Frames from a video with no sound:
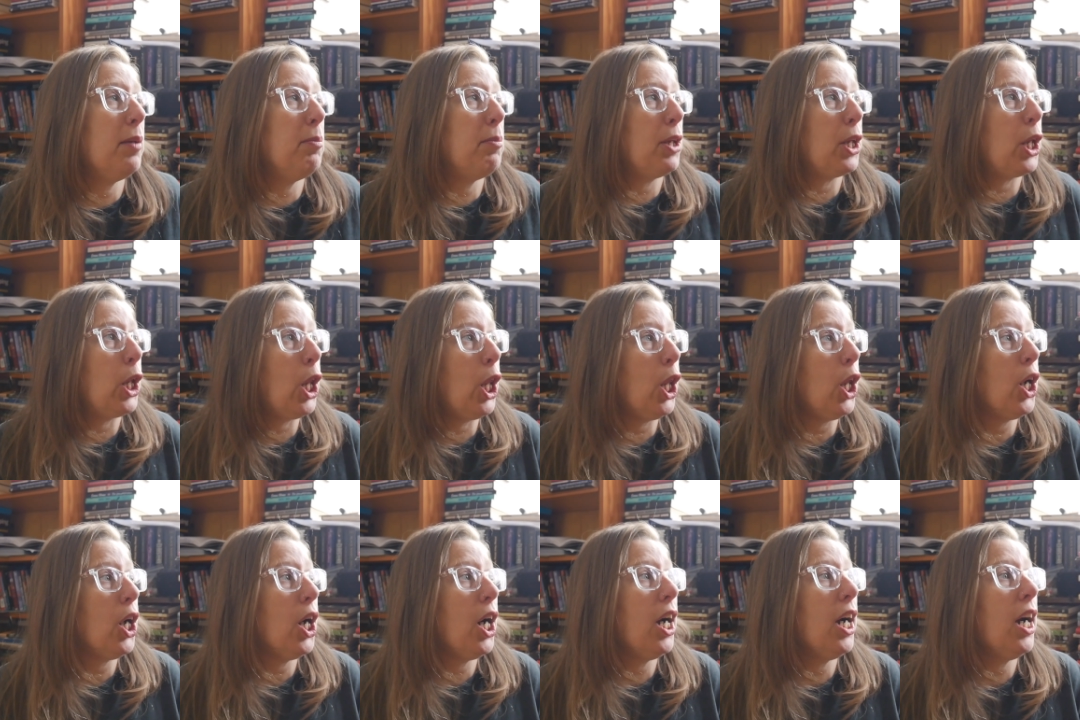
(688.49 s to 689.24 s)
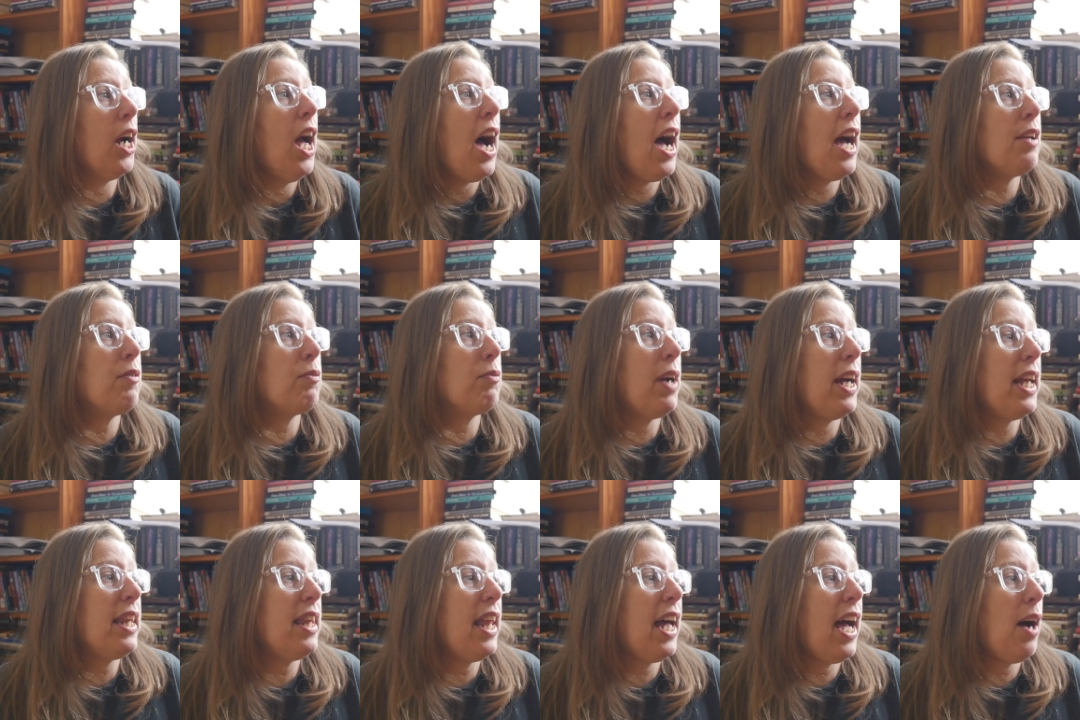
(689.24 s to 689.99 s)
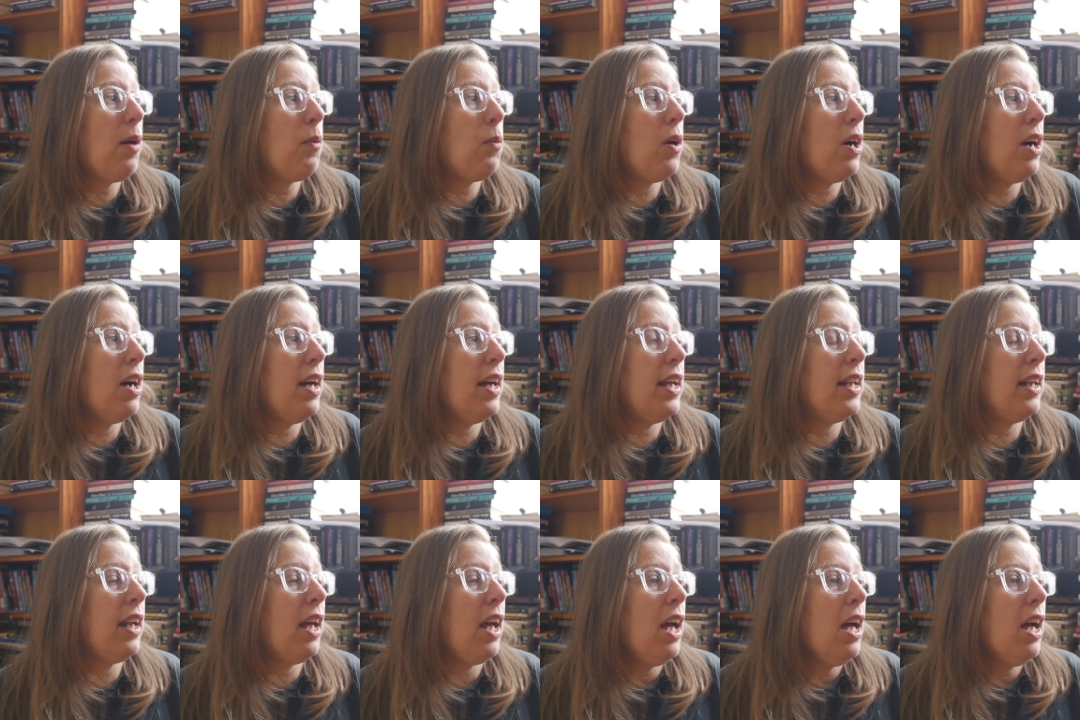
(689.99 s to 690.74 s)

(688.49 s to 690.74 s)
McClure, I read that one